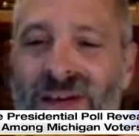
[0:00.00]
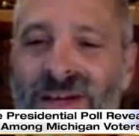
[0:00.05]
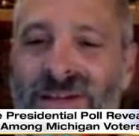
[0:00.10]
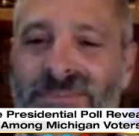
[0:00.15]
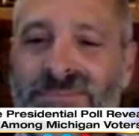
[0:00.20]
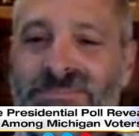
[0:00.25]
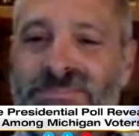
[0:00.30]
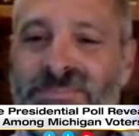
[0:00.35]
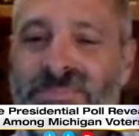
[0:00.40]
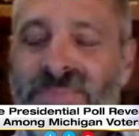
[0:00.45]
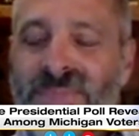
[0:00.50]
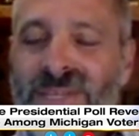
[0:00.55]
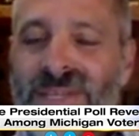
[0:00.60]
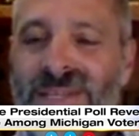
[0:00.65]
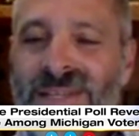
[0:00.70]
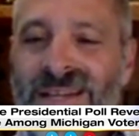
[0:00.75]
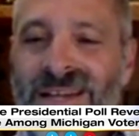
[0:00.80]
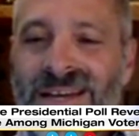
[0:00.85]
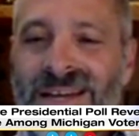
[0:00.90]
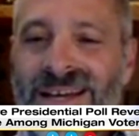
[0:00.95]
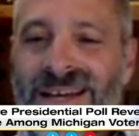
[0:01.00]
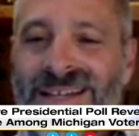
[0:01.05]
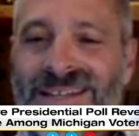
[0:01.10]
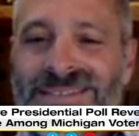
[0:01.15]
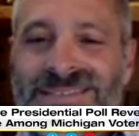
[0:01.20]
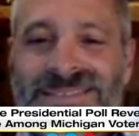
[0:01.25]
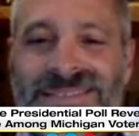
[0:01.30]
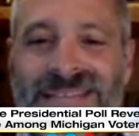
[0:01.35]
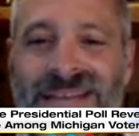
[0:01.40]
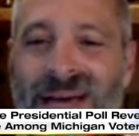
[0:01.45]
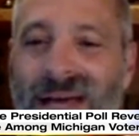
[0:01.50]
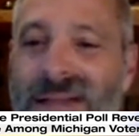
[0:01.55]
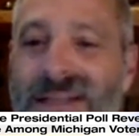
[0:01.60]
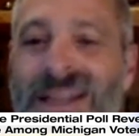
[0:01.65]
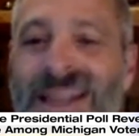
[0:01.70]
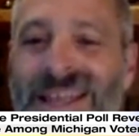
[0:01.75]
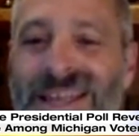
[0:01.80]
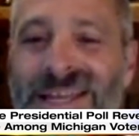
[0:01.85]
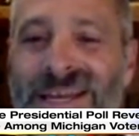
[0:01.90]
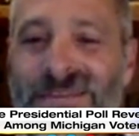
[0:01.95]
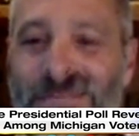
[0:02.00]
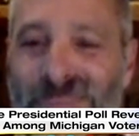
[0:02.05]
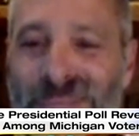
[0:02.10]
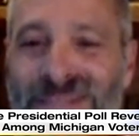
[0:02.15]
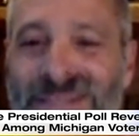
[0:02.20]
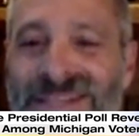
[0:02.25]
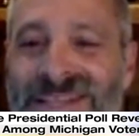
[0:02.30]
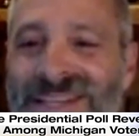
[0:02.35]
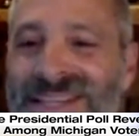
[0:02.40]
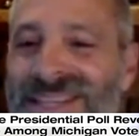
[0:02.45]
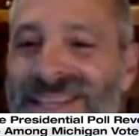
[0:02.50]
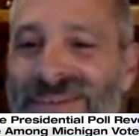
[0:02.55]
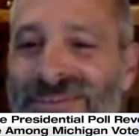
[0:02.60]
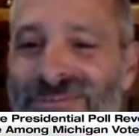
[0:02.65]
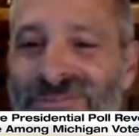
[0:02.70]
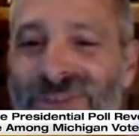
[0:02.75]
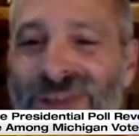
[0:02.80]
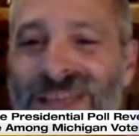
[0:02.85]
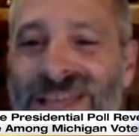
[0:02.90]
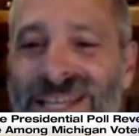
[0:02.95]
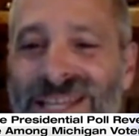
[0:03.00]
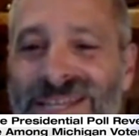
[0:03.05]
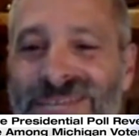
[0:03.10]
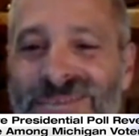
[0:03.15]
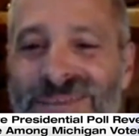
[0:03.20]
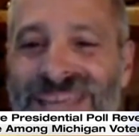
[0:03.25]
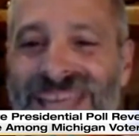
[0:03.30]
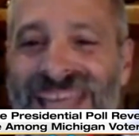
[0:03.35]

uh, uh, unlikability that, frankly, we